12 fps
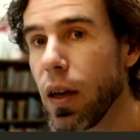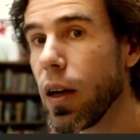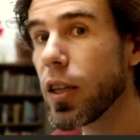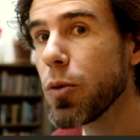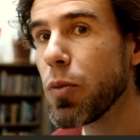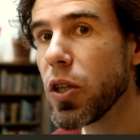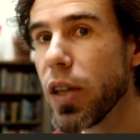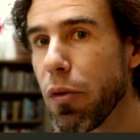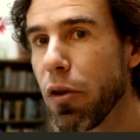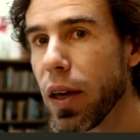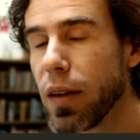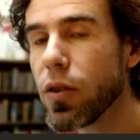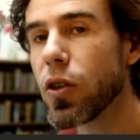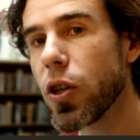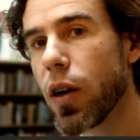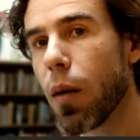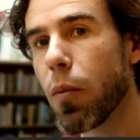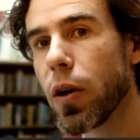A specific integer
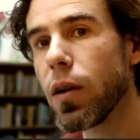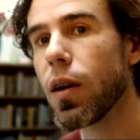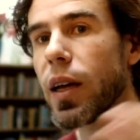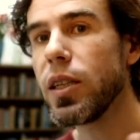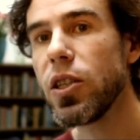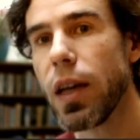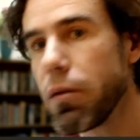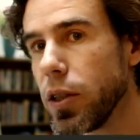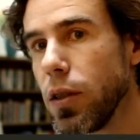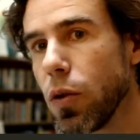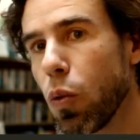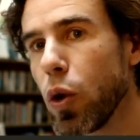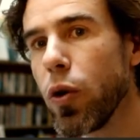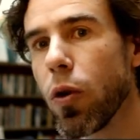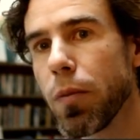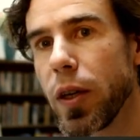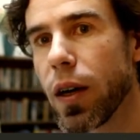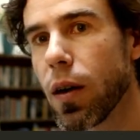number, like 7, would
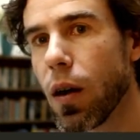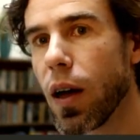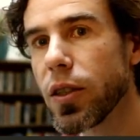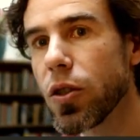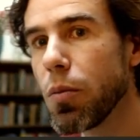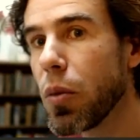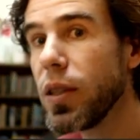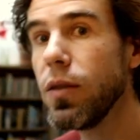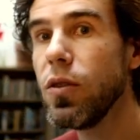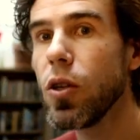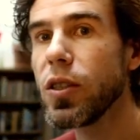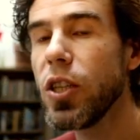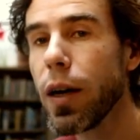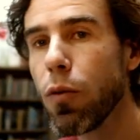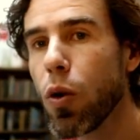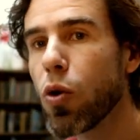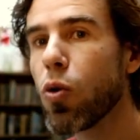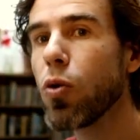not be a class, but the
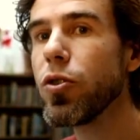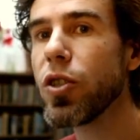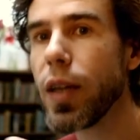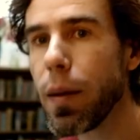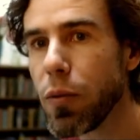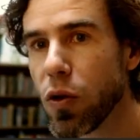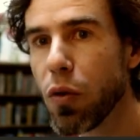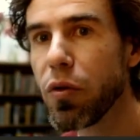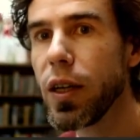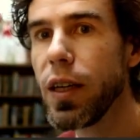general concept of an